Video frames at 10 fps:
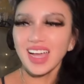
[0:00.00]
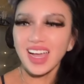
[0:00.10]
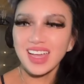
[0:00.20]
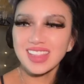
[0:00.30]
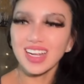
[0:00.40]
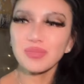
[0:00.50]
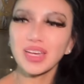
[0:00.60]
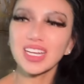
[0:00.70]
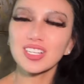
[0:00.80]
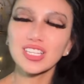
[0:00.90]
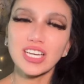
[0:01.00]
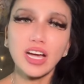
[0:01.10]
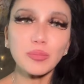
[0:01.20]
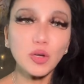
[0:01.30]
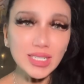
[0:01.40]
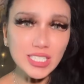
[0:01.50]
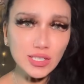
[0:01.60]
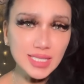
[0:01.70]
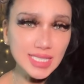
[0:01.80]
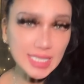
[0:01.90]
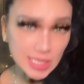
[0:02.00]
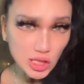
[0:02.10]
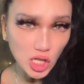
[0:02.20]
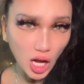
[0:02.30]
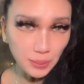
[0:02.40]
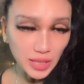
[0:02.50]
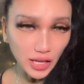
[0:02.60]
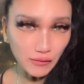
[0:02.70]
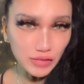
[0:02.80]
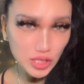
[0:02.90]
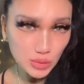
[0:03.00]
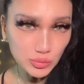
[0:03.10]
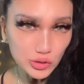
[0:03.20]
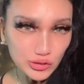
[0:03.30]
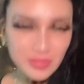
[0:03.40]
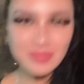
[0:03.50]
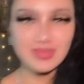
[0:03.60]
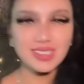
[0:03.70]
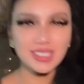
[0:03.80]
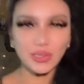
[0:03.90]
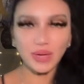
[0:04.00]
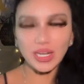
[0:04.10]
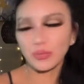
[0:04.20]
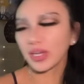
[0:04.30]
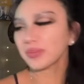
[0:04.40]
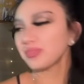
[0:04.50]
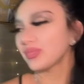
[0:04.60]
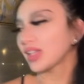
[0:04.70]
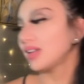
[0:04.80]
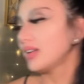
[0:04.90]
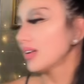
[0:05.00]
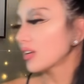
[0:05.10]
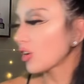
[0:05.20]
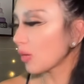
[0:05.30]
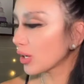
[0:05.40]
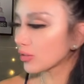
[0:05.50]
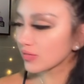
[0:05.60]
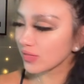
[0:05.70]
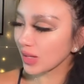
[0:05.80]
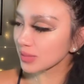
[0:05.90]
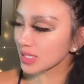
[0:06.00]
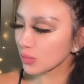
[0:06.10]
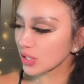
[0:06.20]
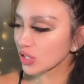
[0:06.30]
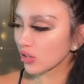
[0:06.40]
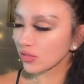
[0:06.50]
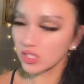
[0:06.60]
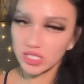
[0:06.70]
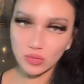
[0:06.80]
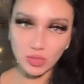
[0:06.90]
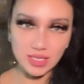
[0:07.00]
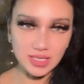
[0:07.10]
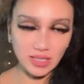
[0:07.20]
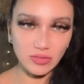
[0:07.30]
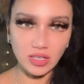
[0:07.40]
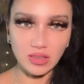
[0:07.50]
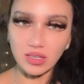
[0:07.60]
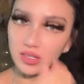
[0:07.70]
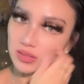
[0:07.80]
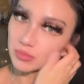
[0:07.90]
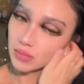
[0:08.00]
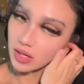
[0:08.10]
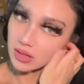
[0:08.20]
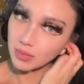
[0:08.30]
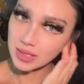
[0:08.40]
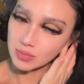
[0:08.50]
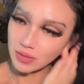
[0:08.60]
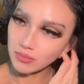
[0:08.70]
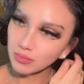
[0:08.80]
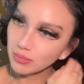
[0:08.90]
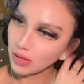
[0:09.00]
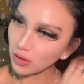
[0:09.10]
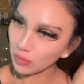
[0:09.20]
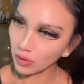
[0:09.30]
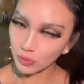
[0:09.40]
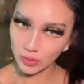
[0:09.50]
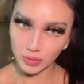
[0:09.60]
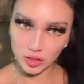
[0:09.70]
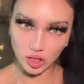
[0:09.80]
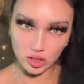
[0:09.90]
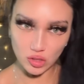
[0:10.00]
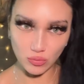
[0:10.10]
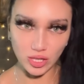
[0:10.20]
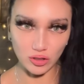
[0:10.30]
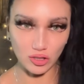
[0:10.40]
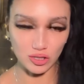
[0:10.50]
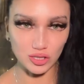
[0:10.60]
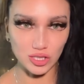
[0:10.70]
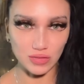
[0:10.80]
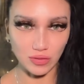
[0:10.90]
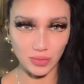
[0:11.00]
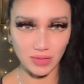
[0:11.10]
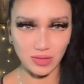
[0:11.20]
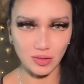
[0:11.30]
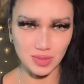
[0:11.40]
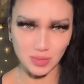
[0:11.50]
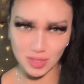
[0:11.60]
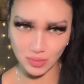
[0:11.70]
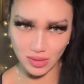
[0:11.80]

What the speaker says: And then I made it clear, I'm going to your sister company, Visible. So anyway, got my whole family switched over. Didn't want to stay for another month because my mother probably would have been charged $300 just for me, even though I'm supposed to be